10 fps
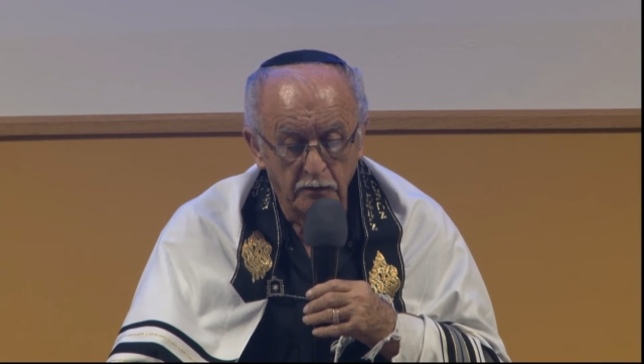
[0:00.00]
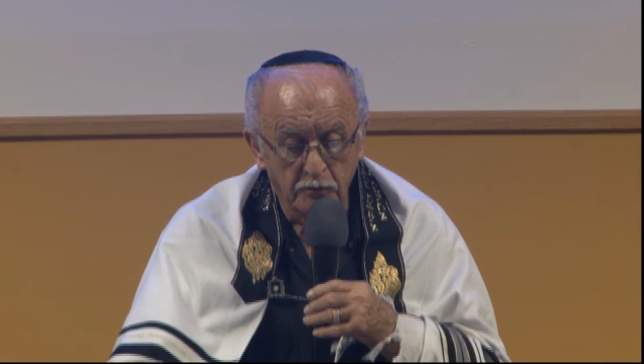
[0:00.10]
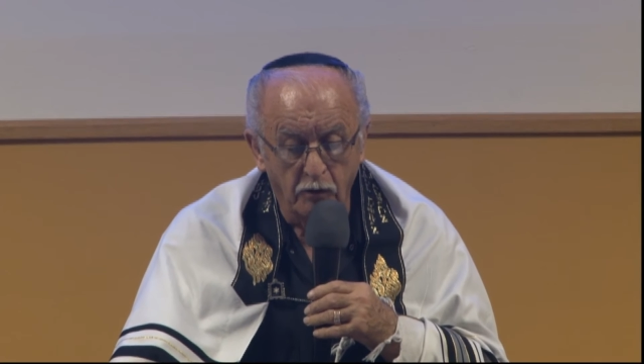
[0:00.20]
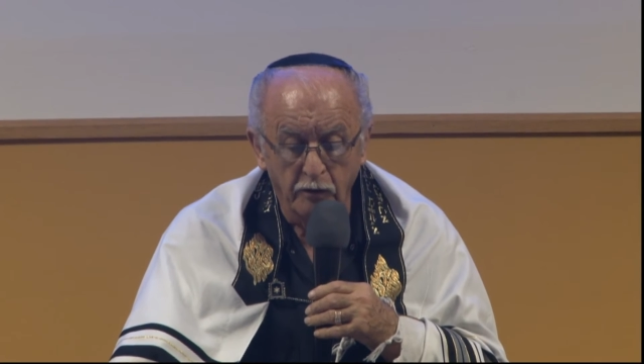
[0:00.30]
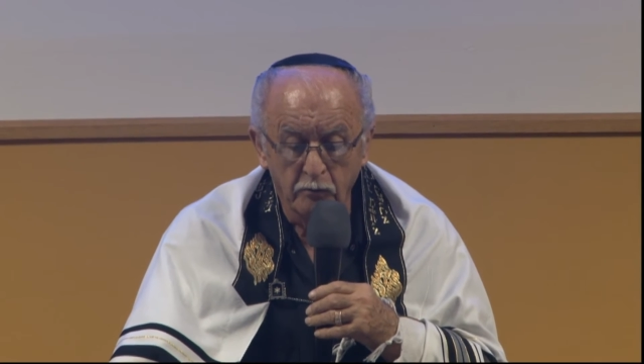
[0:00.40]

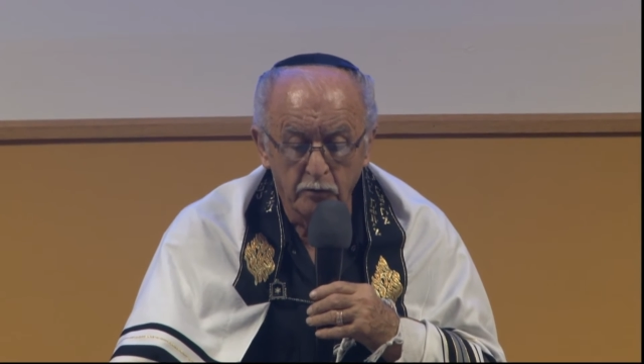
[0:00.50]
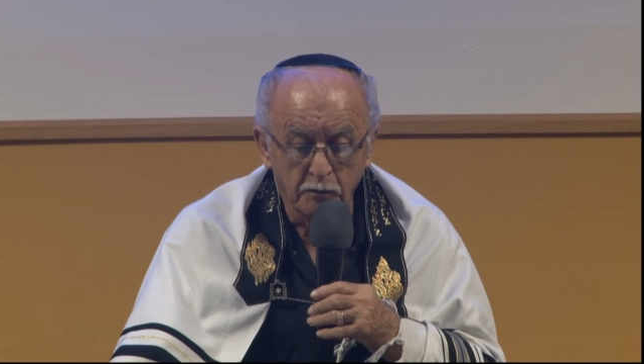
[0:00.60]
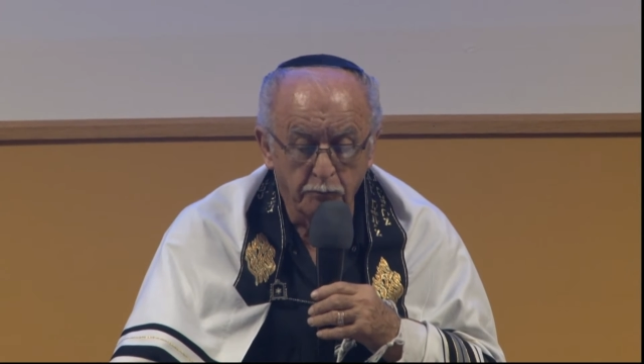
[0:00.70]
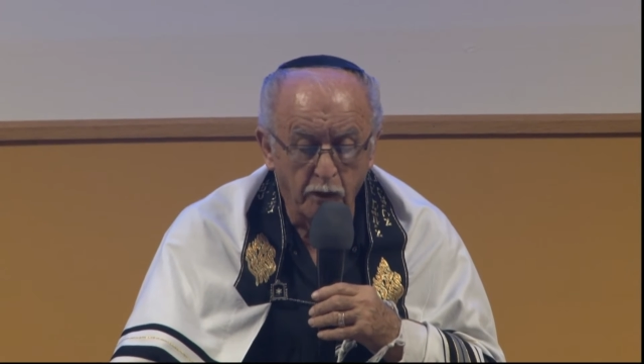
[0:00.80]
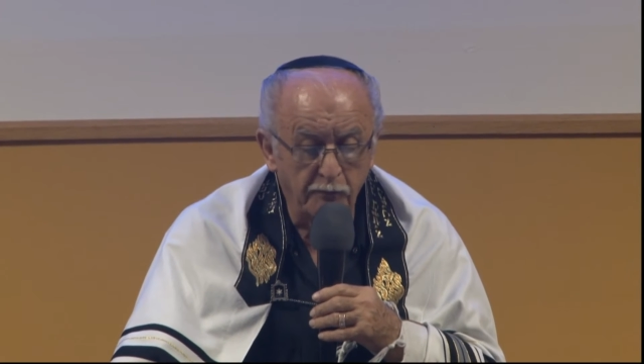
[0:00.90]
Starting with
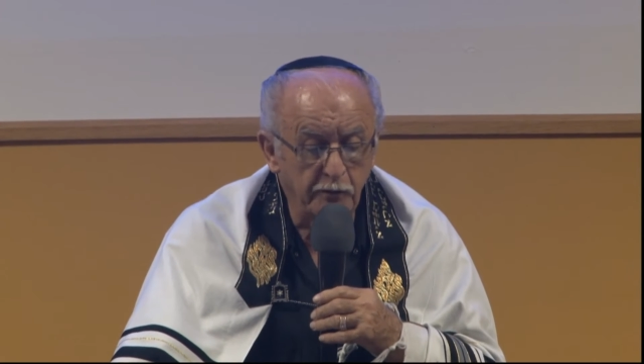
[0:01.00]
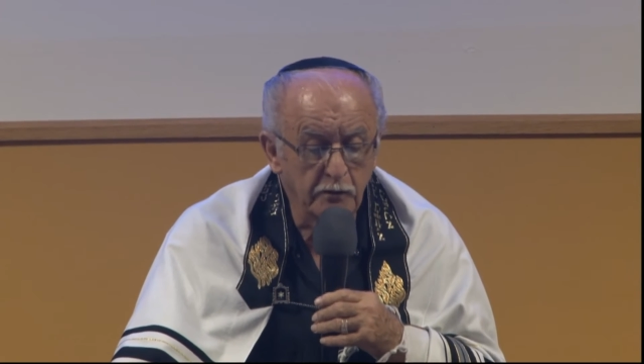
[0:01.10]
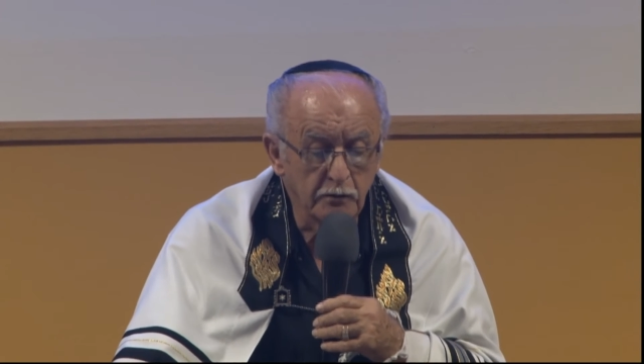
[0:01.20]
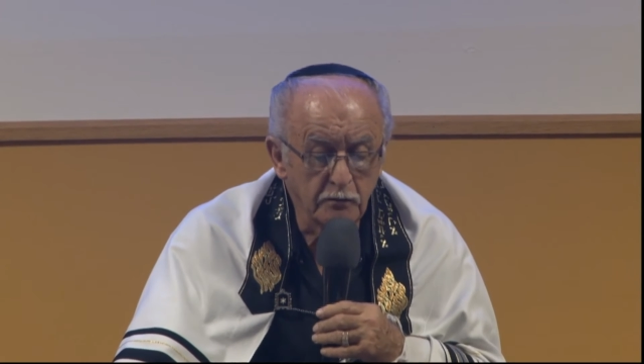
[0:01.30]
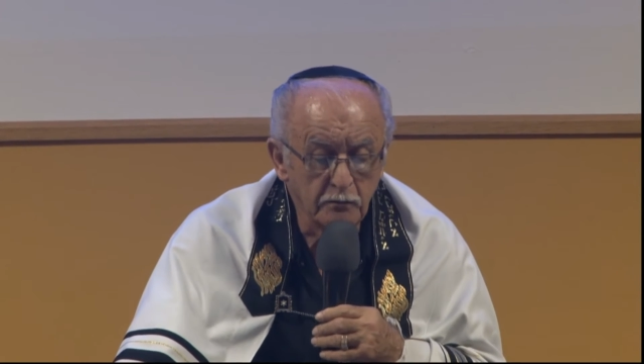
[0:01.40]
the
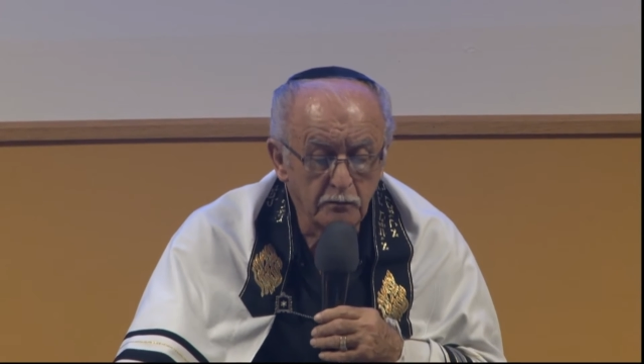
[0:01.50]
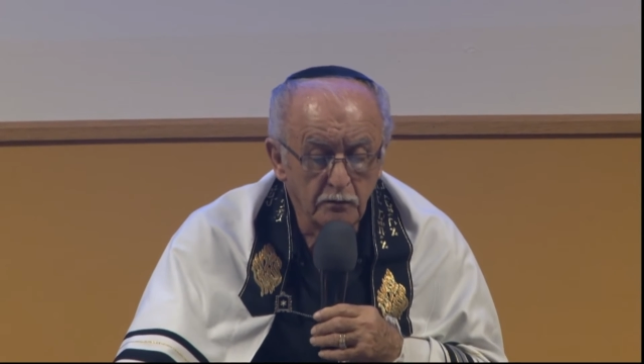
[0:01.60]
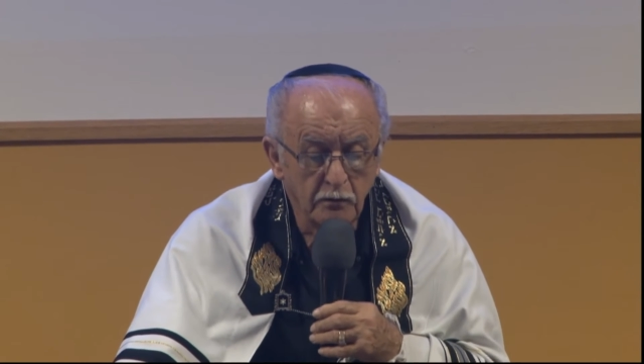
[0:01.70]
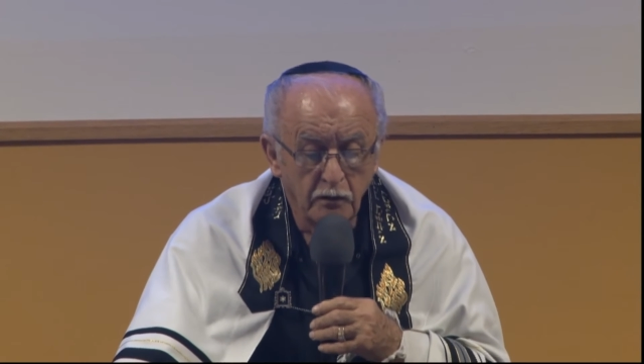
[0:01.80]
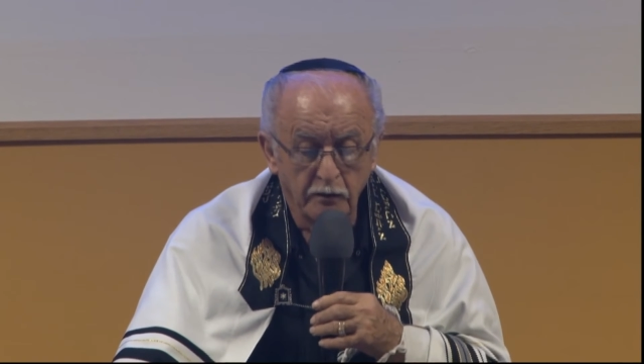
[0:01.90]
prophets,
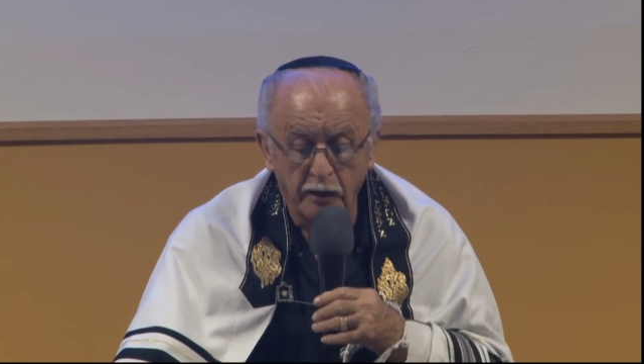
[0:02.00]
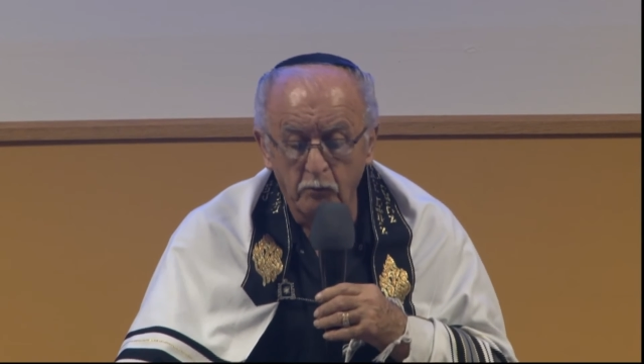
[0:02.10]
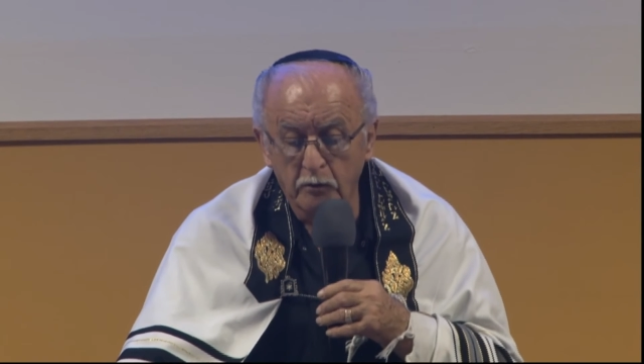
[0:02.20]
they